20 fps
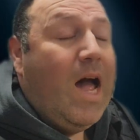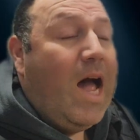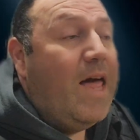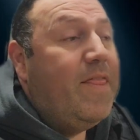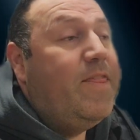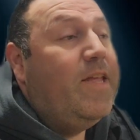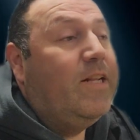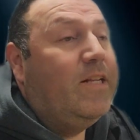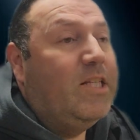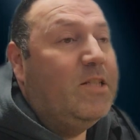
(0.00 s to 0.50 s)
I
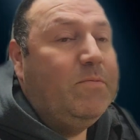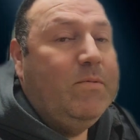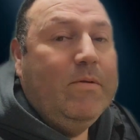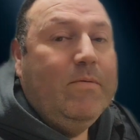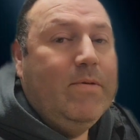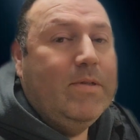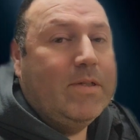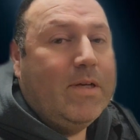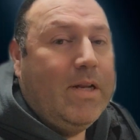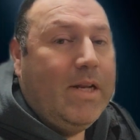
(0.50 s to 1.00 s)
think this
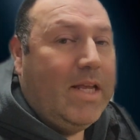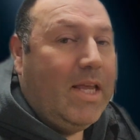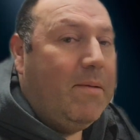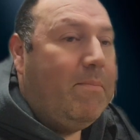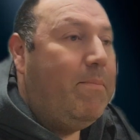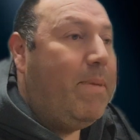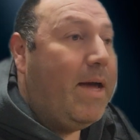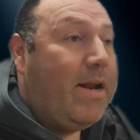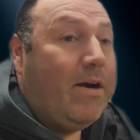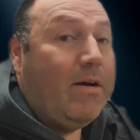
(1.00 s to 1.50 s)
movie is going to
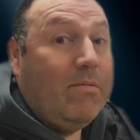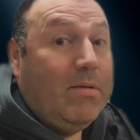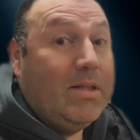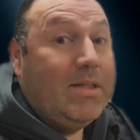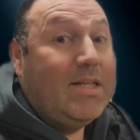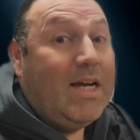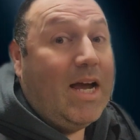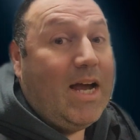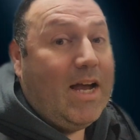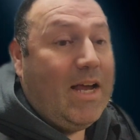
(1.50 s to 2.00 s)
get better with
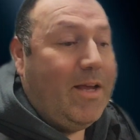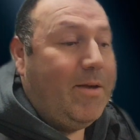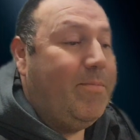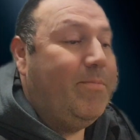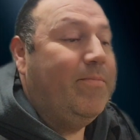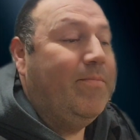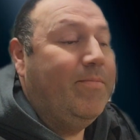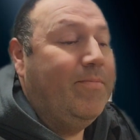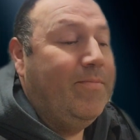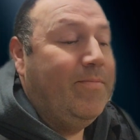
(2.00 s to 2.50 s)
time.
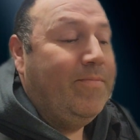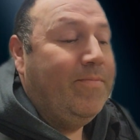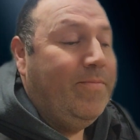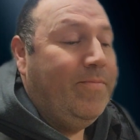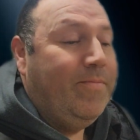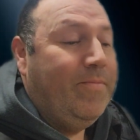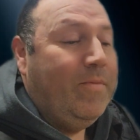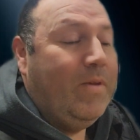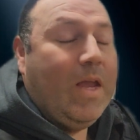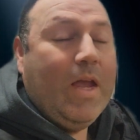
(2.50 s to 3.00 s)

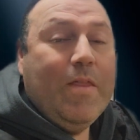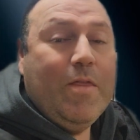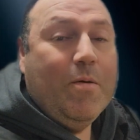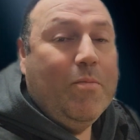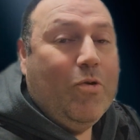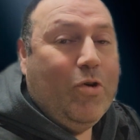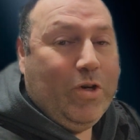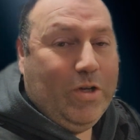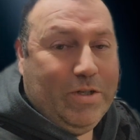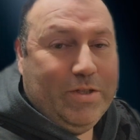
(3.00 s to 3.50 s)
And the
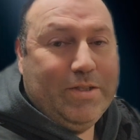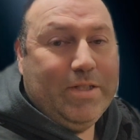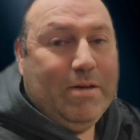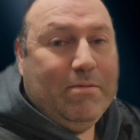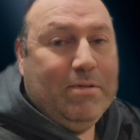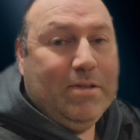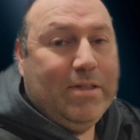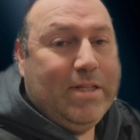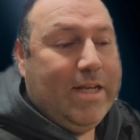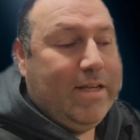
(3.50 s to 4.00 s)
more you
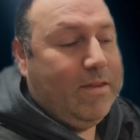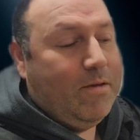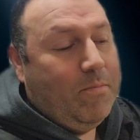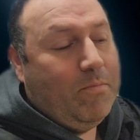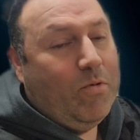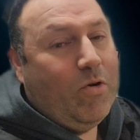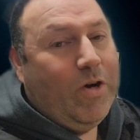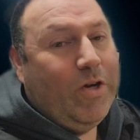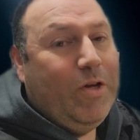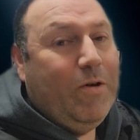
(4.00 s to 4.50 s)
sit with it, the
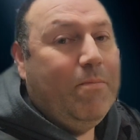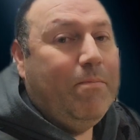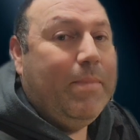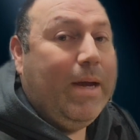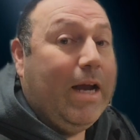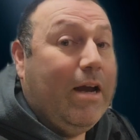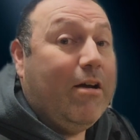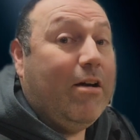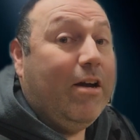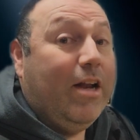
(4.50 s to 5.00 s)
more you
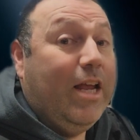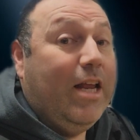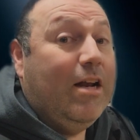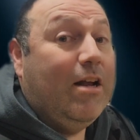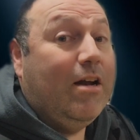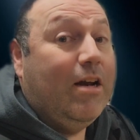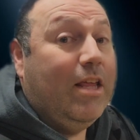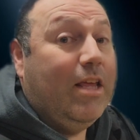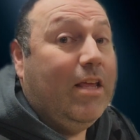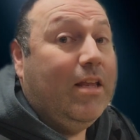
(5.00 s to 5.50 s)
marinate
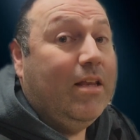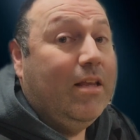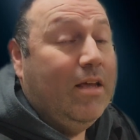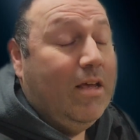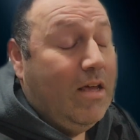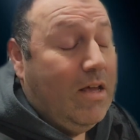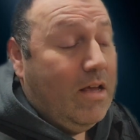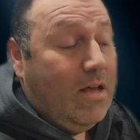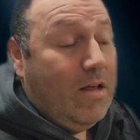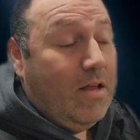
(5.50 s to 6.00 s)
on it,
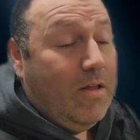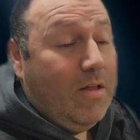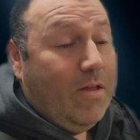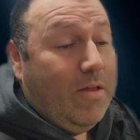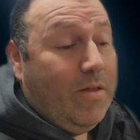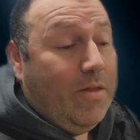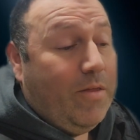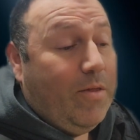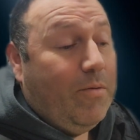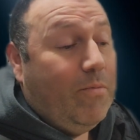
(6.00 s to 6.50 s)

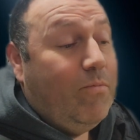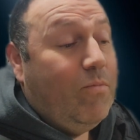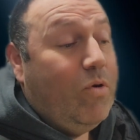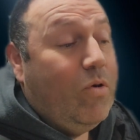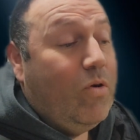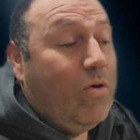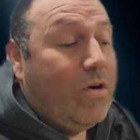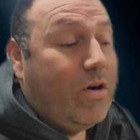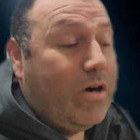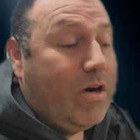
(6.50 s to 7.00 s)
the
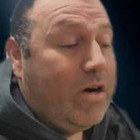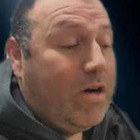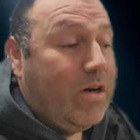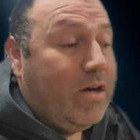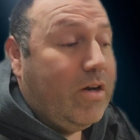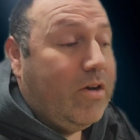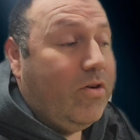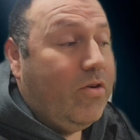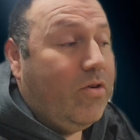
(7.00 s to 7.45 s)
more